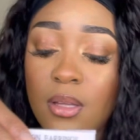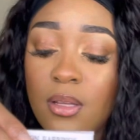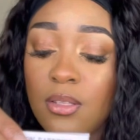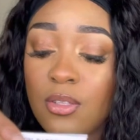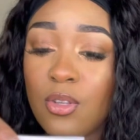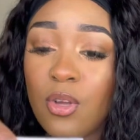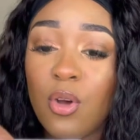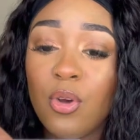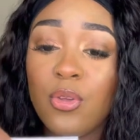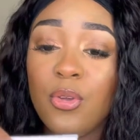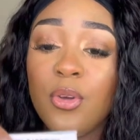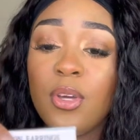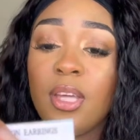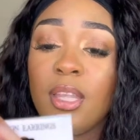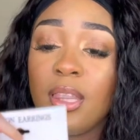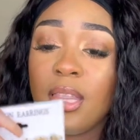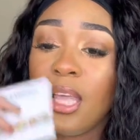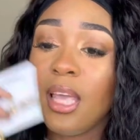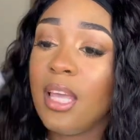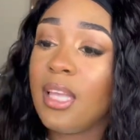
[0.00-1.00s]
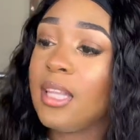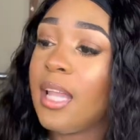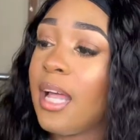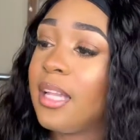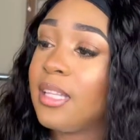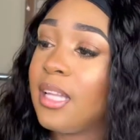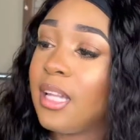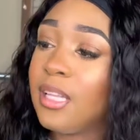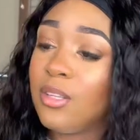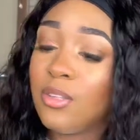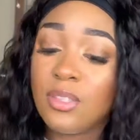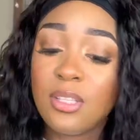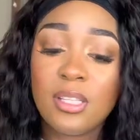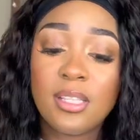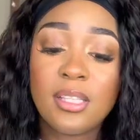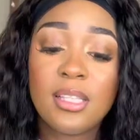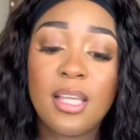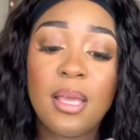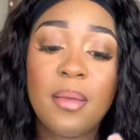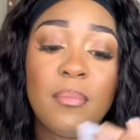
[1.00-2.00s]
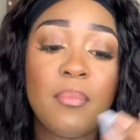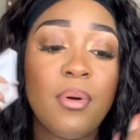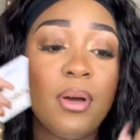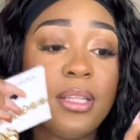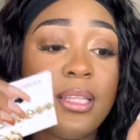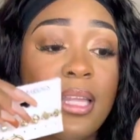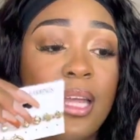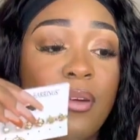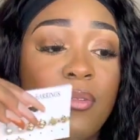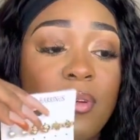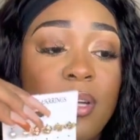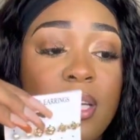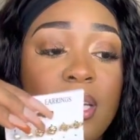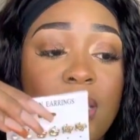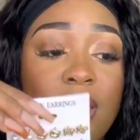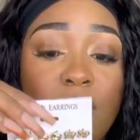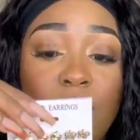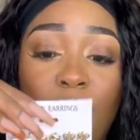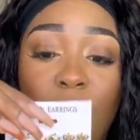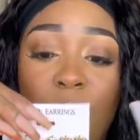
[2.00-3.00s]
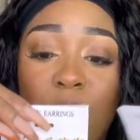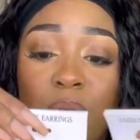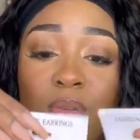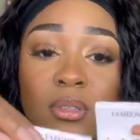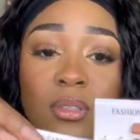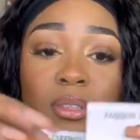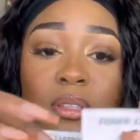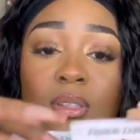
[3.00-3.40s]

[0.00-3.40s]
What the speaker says: So you could think that they look the same, but they really don't.